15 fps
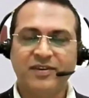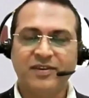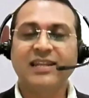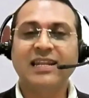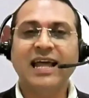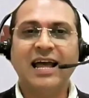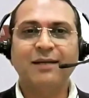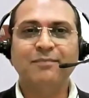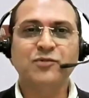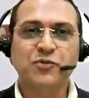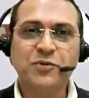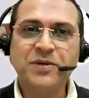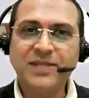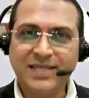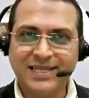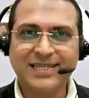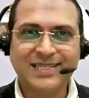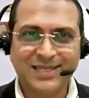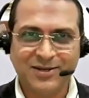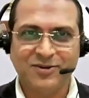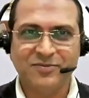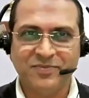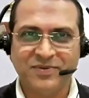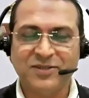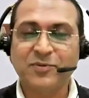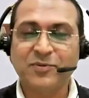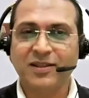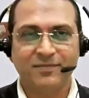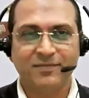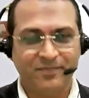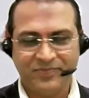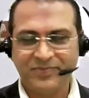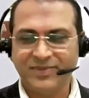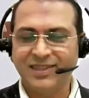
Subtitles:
when I'm doing these therapies